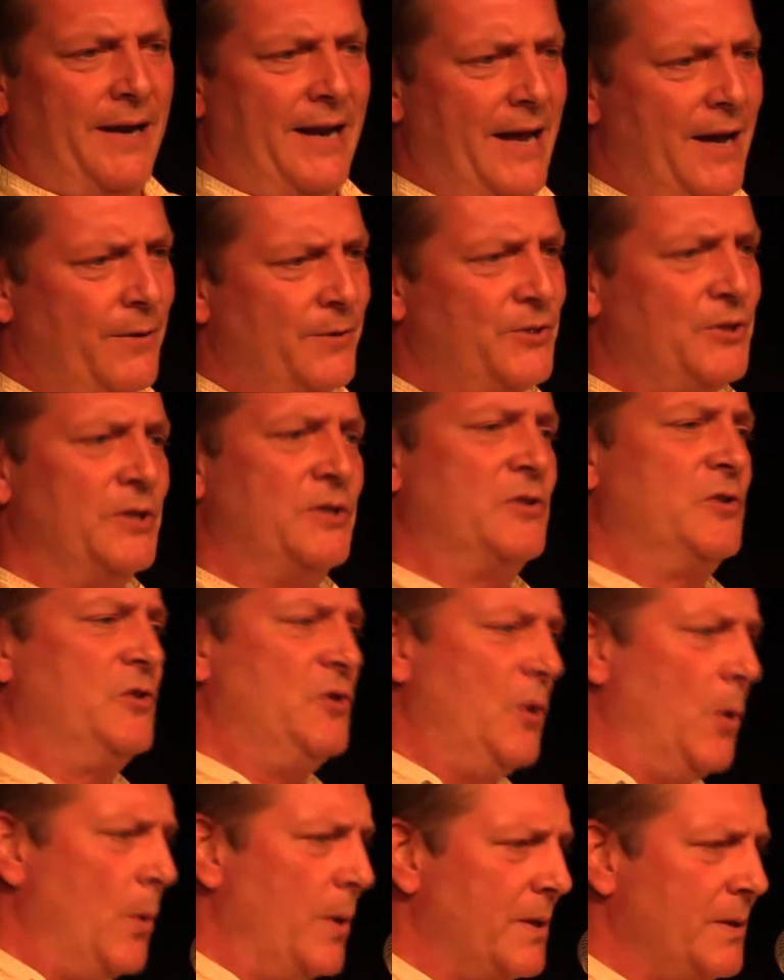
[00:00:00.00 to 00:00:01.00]
and I would just
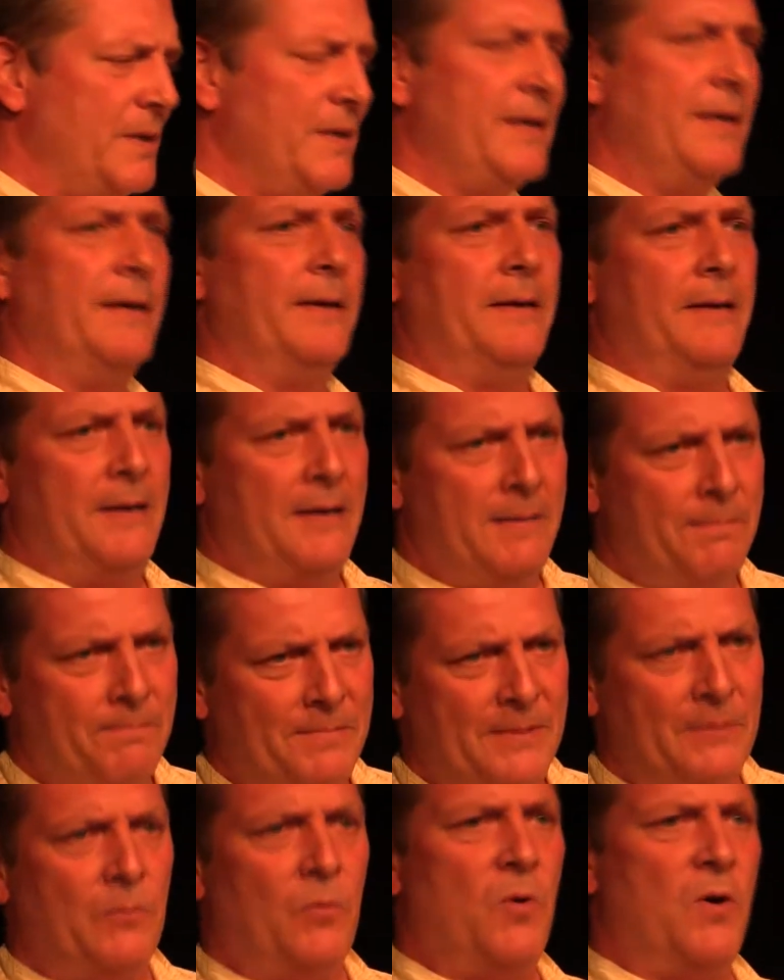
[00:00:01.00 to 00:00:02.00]
stoically get
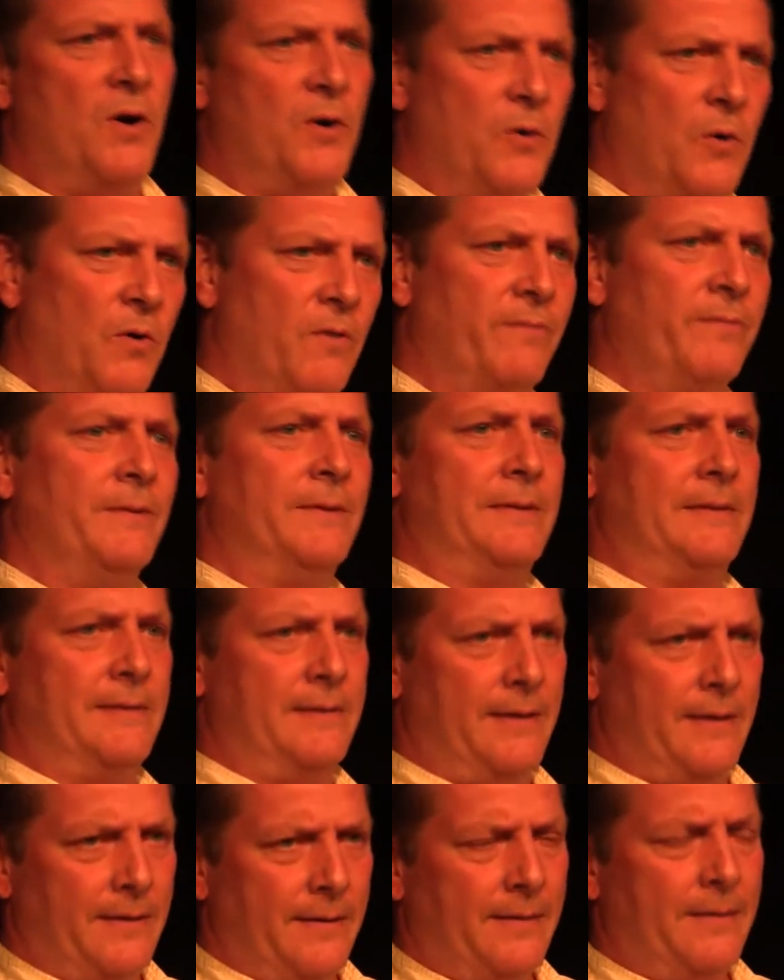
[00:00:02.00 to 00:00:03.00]
up and walk over and
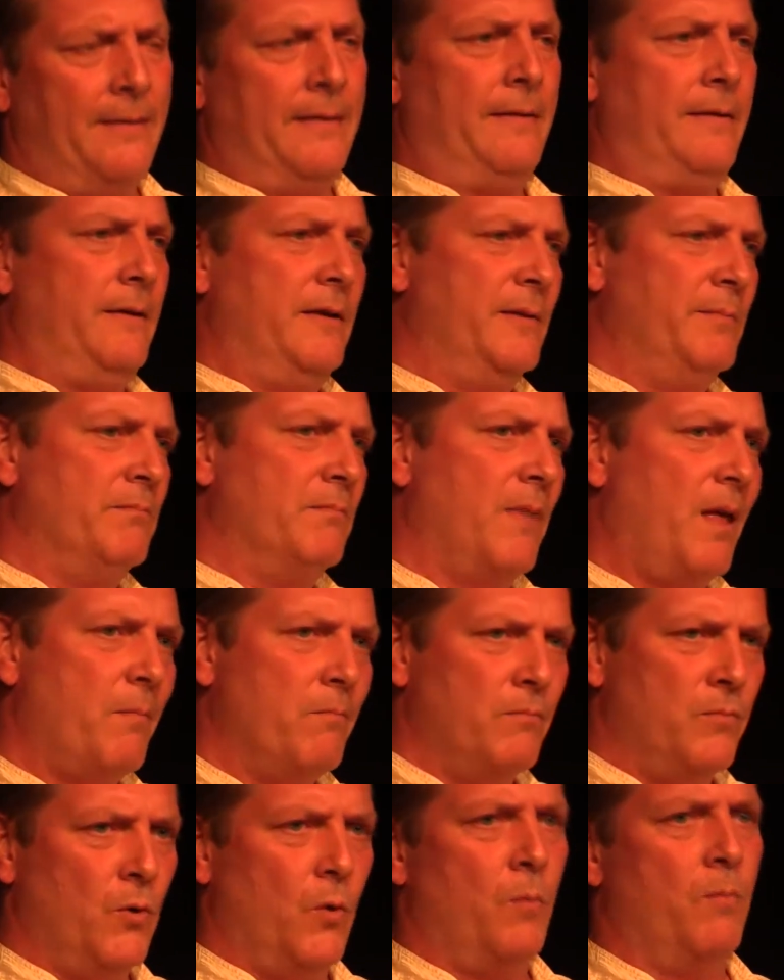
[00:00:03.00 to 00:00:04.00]
say, "Yep,
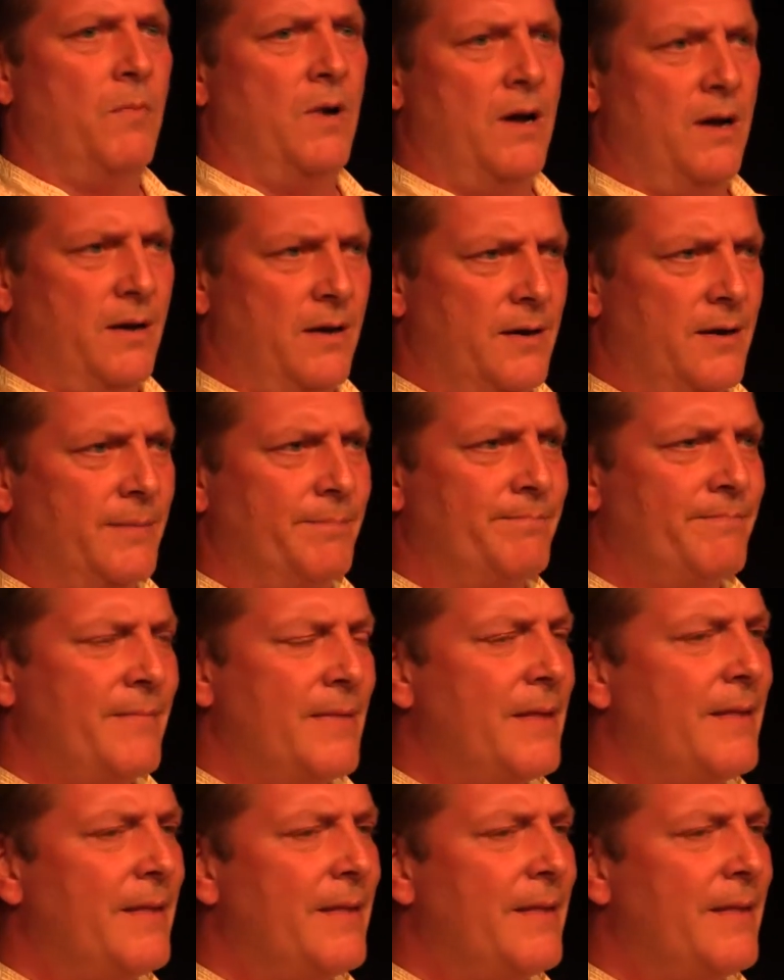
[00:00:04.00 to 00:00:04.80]
broke my arm."